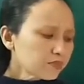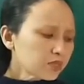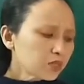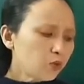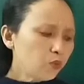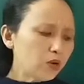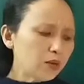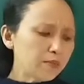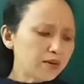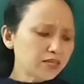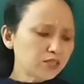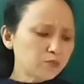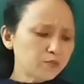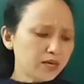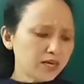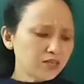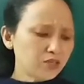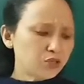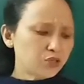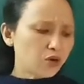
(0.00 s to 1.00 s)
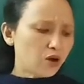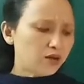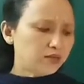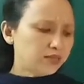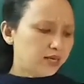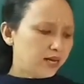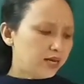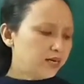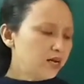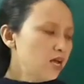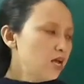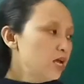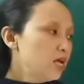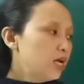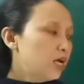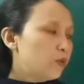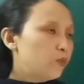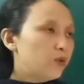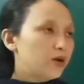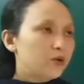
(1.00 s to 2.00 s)
we must make sure that
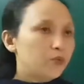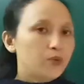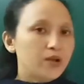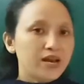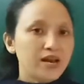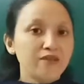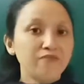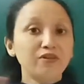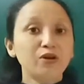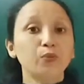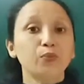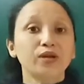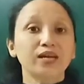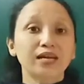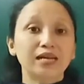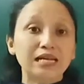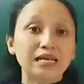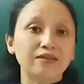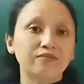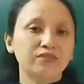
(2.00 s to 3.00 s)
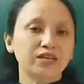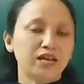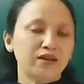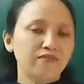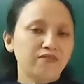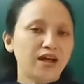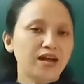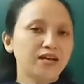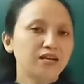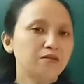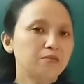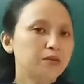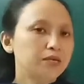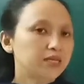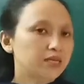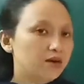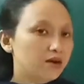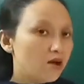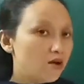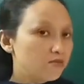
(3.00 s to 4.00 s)
wherever we live, the environment
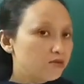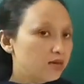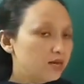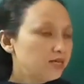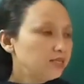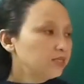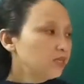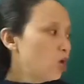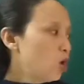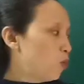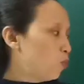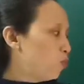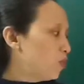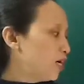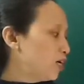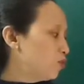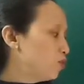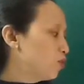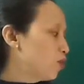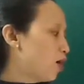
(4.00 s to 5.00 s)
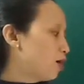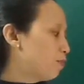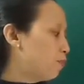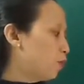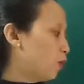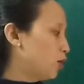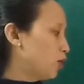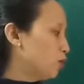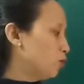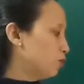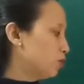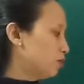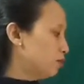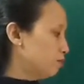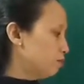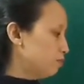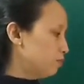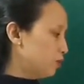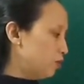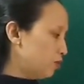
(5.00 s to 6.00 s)
around us, we do not pollute,
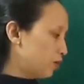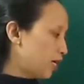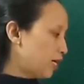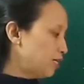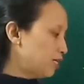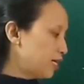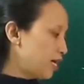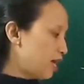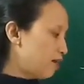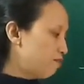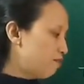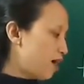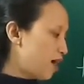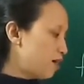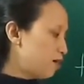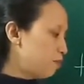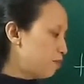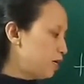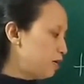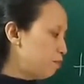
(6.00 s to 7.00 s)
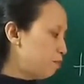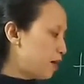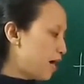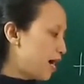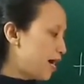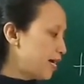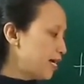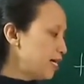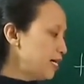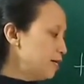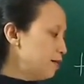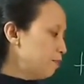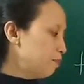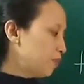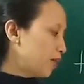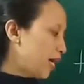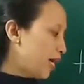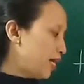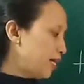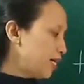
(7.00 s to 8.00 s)
okay, the environment by
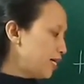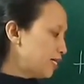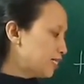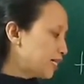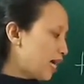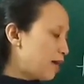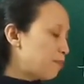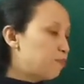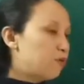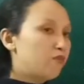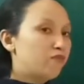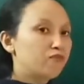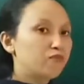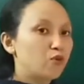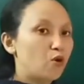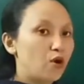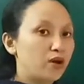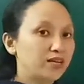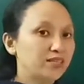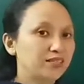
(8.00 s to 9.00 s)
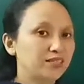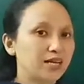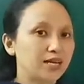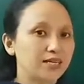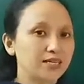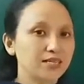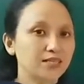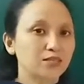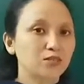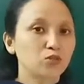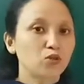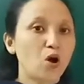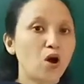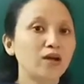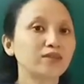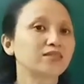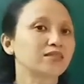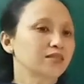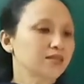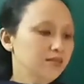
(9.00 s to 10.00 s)
any type of noise that is
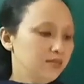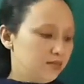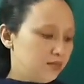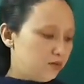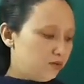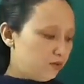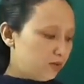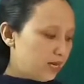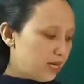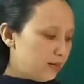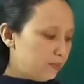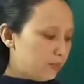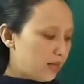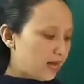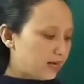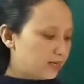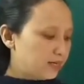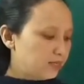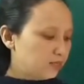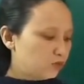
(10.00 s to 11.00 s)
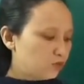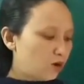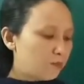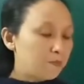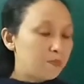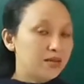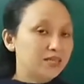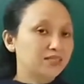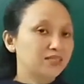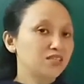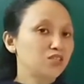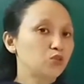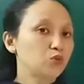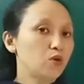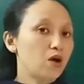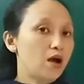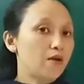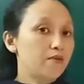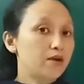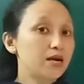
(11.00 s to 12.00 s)
not, okay, that is not pleasant to
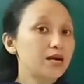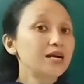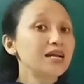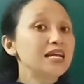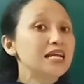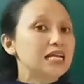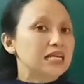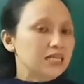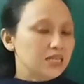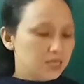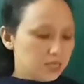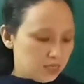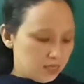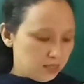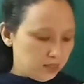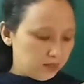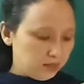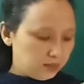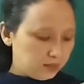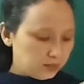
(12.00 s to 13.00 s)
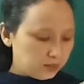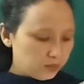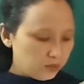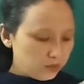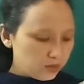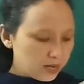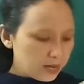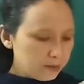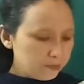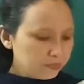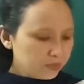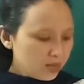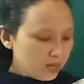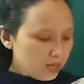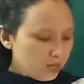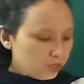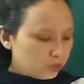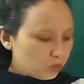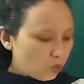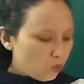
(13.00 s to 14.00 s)
our ears. Okay,
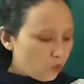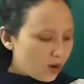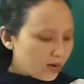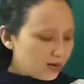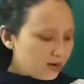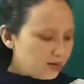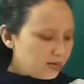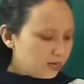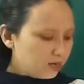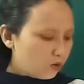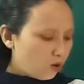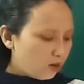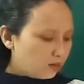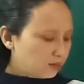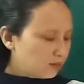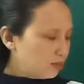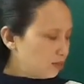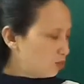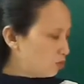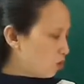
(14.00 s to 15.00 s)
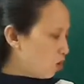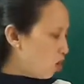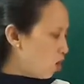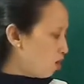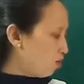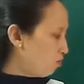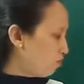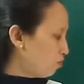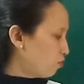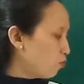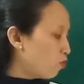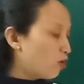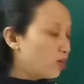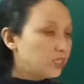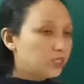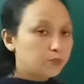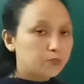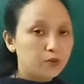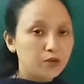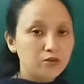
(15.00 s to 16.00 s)
so what are the causes of
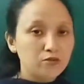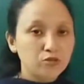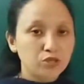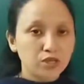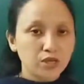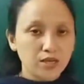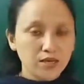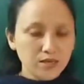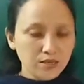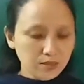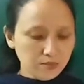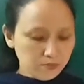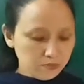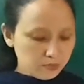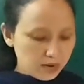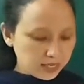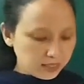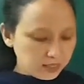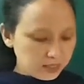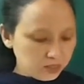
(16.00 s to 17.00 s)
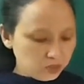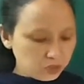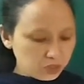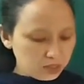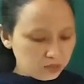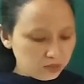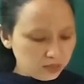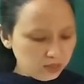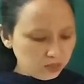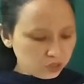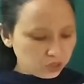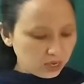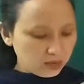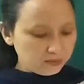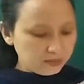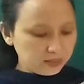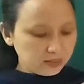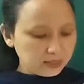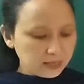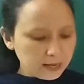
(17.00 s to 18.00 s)
noise pollution, my dear children? Shall
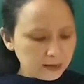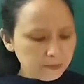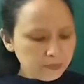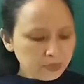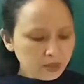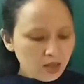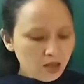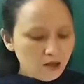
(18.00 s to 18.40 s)
we see?